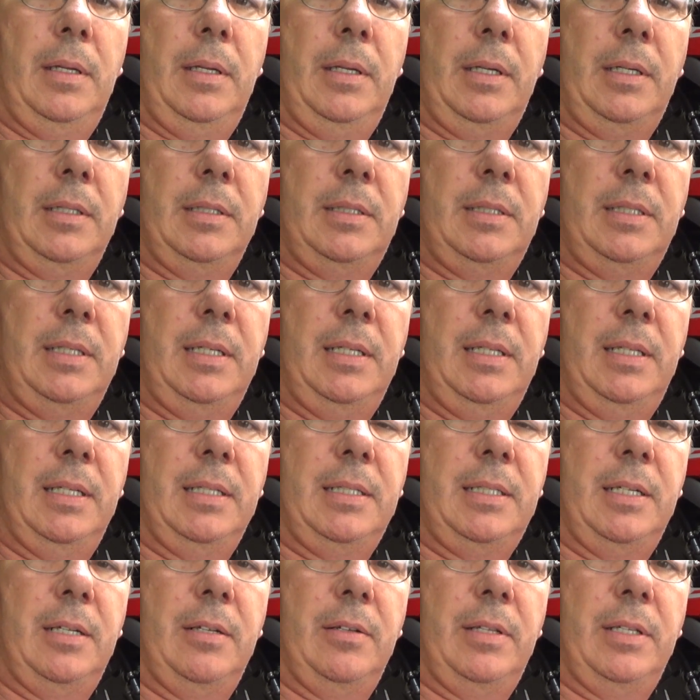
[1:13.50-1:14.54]
You can see
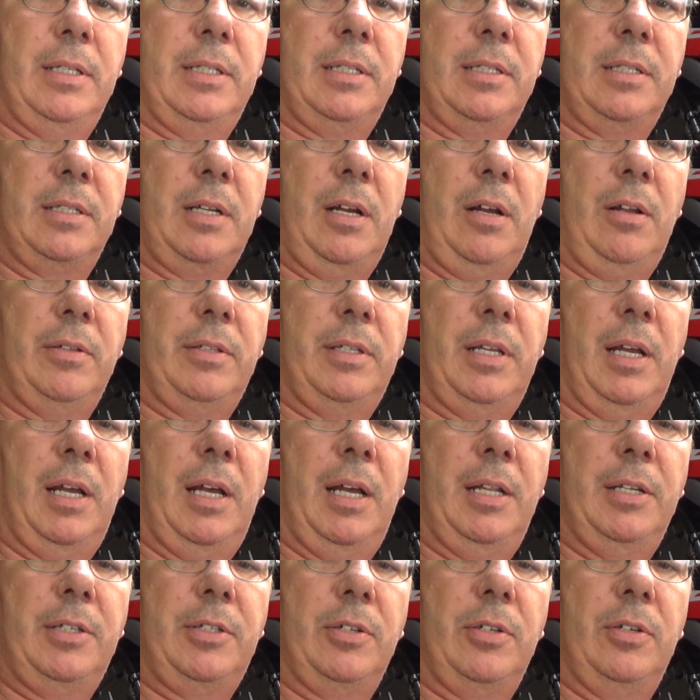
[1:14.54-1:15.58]
this here. This is called the
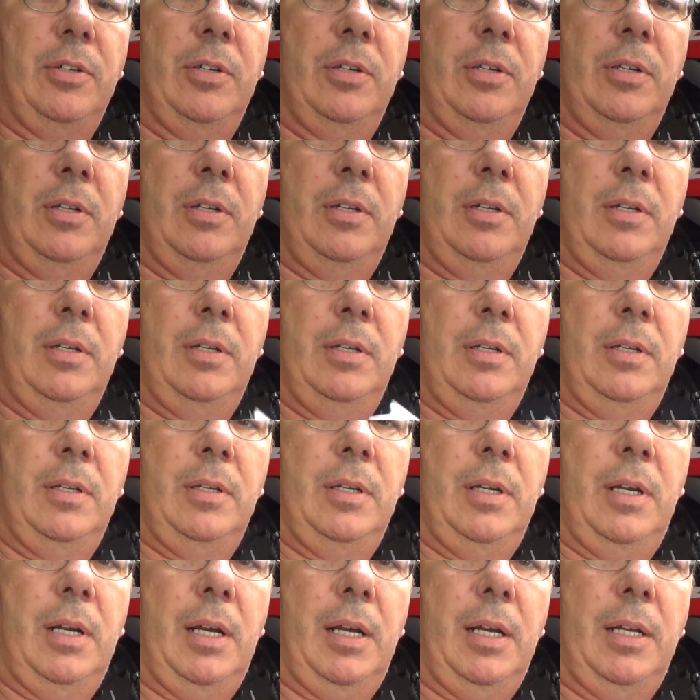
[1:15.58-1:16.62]
Hunter
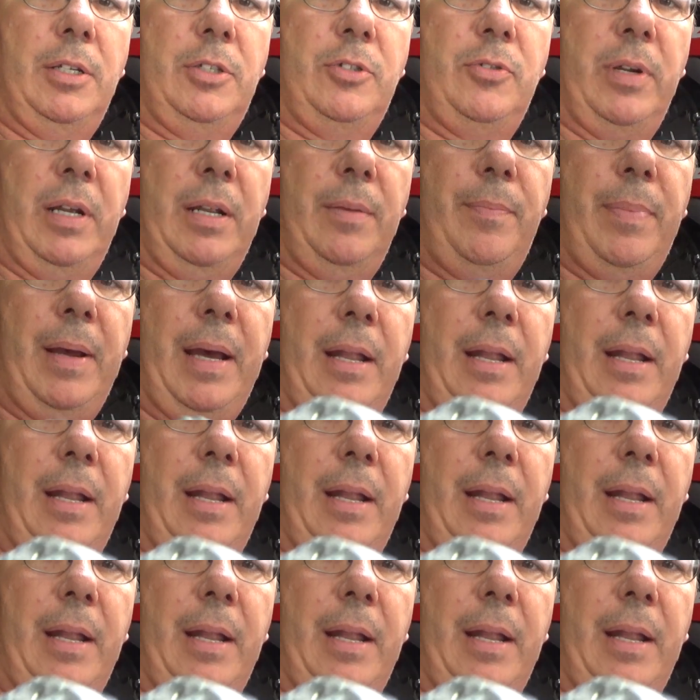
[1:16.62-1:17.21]
uh, tread